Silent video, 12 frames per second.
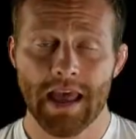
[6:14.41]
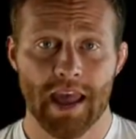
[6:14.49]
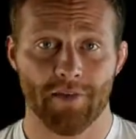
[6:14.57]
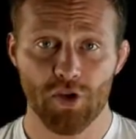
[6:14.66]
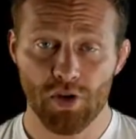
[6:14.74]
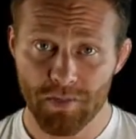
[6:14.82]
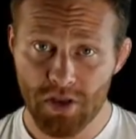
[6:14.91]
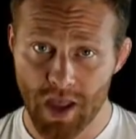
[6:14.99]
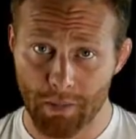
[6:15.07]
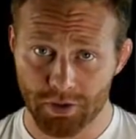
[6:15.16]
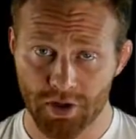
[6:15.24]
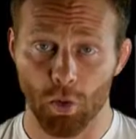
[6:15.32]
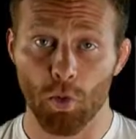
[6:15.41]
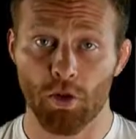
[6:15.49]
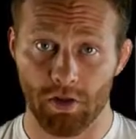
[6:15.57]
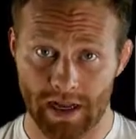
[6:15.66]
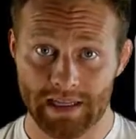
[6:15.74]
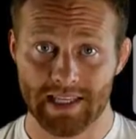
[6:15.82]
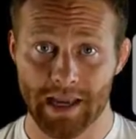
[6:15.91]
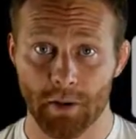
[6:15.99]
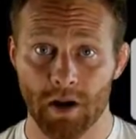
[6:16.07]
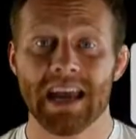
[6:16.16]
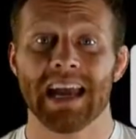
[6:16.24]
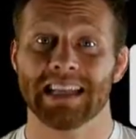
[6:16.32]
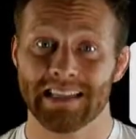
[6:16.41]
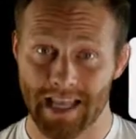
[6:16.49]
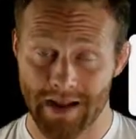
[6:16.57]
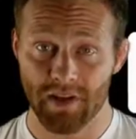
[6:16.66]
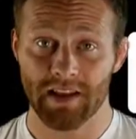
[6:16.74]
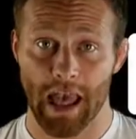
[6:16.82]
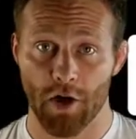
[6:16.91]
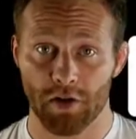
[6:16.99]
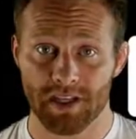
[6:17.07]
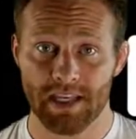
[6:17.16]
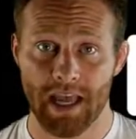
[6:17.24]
If you give me the opportunity to wield a lightsaber and save the galaxy